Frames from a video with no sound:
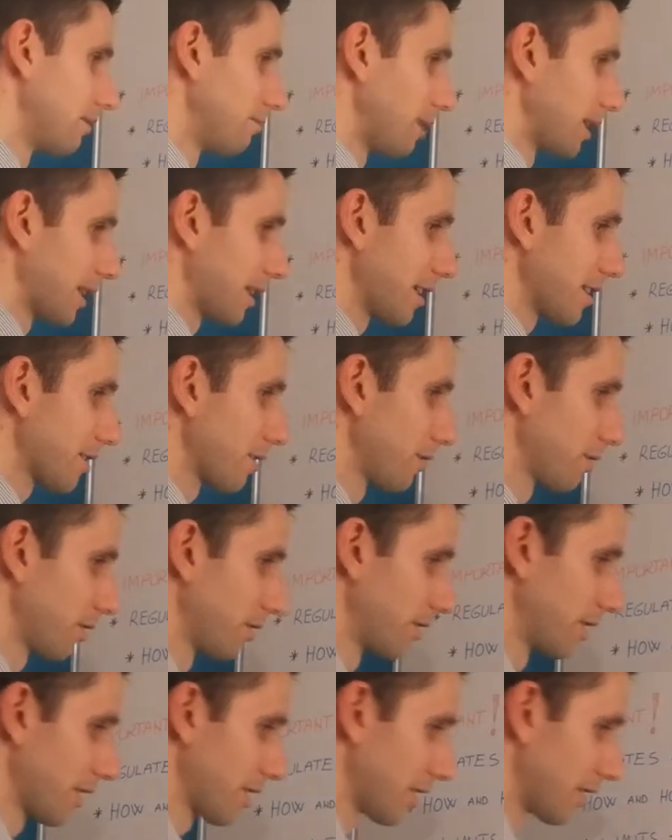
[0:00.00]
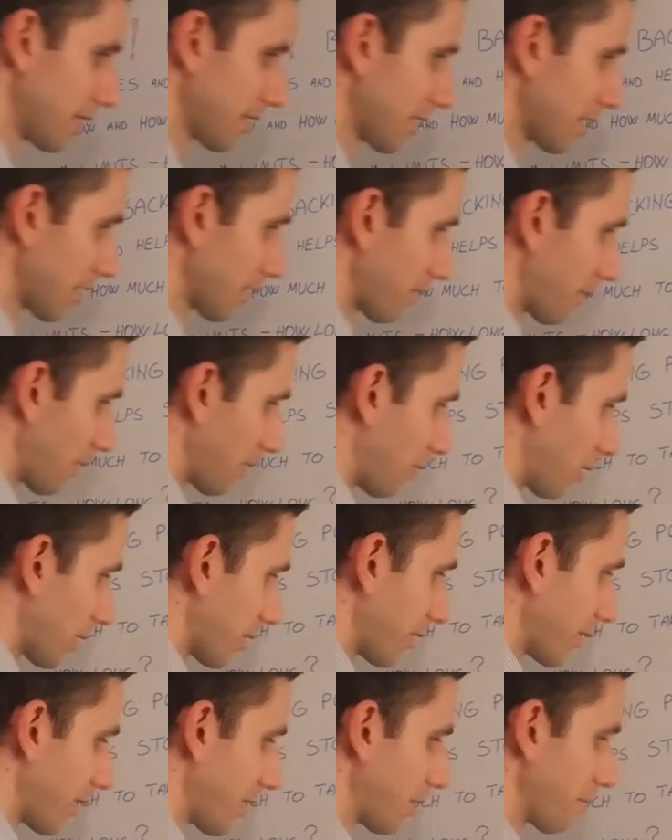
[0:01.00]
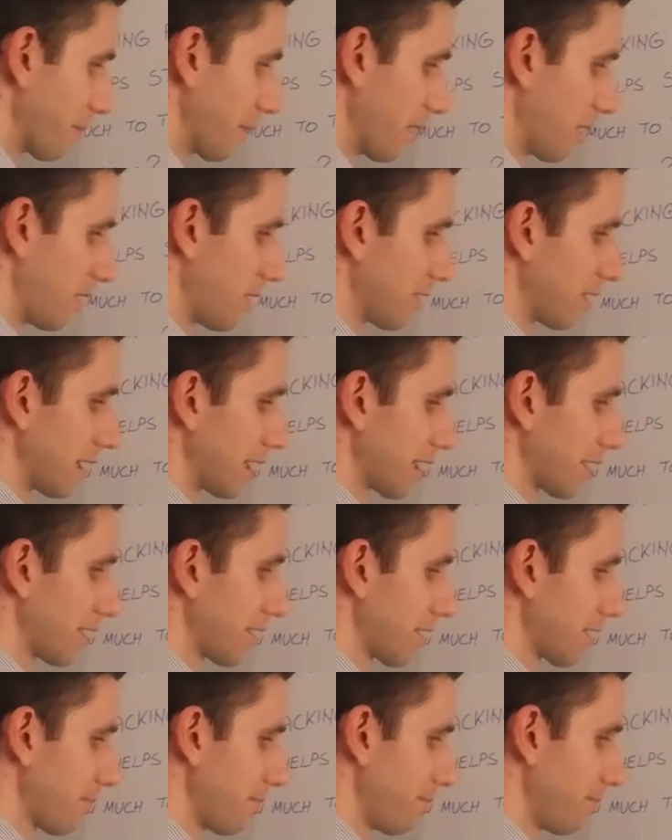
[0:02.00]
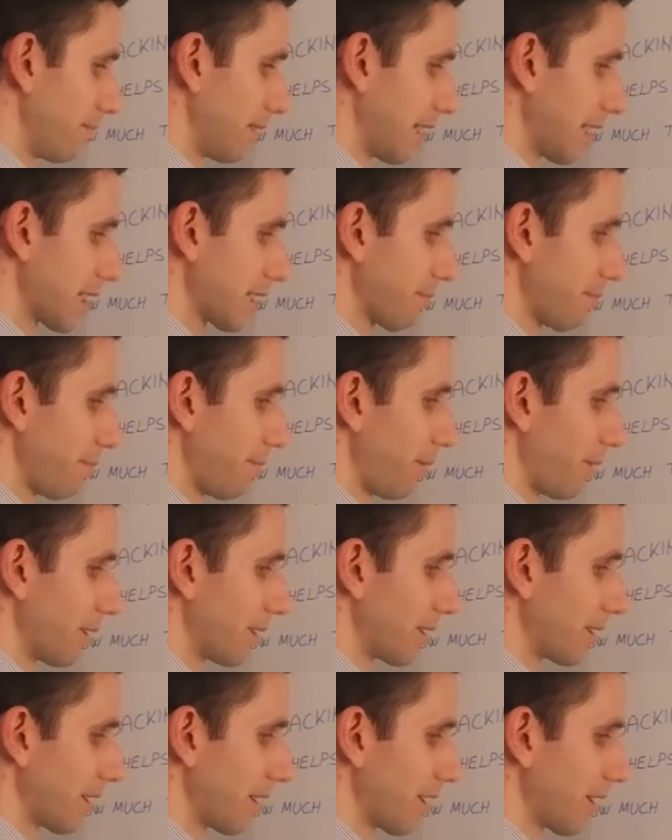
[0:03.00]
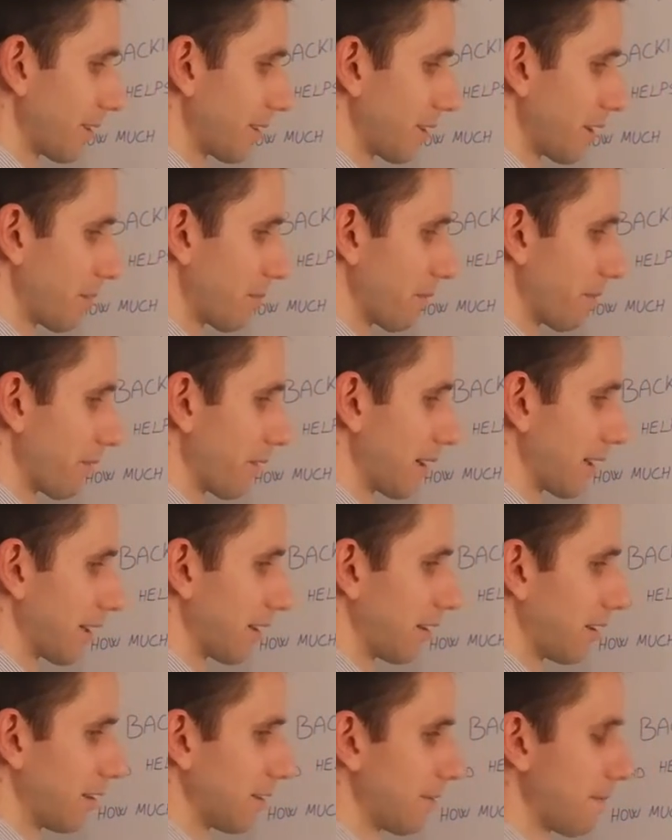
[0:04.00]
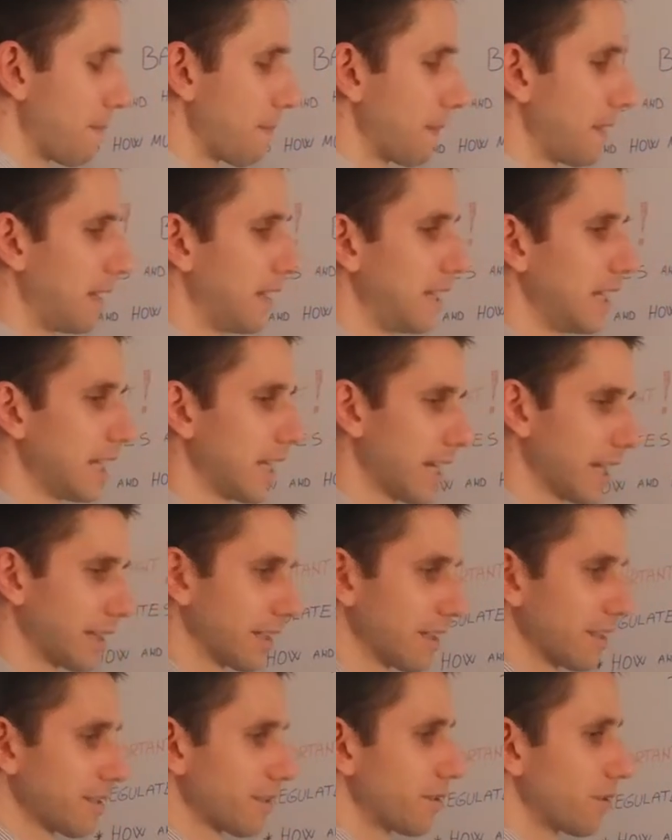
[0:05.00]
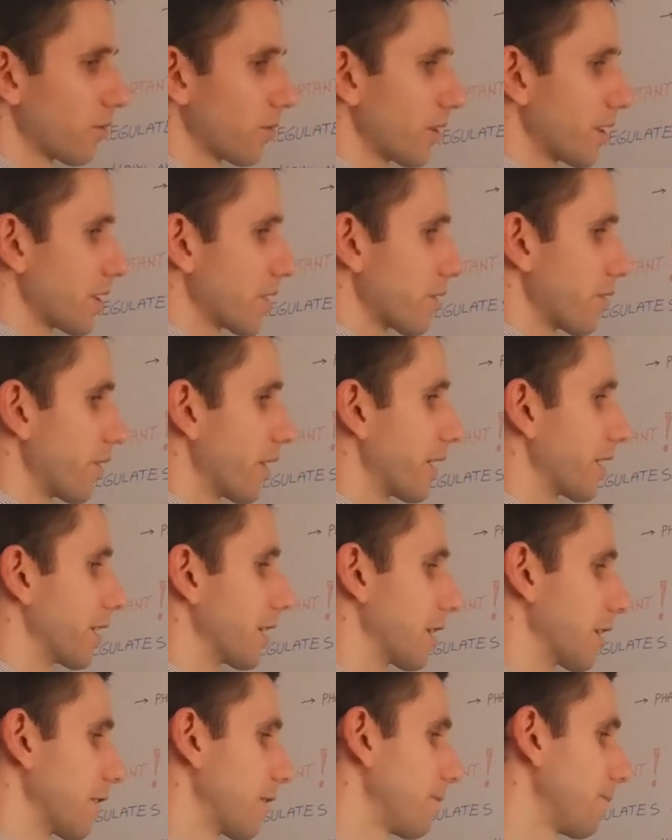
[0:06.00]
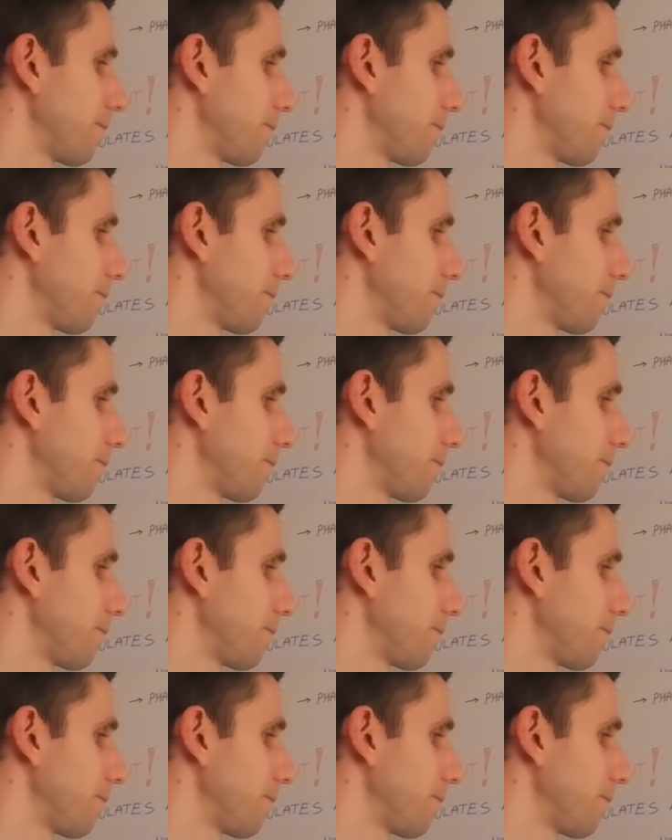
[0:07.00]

But let's go to this. This is what turned me on. Like this last point here turned me really on. And that's during training.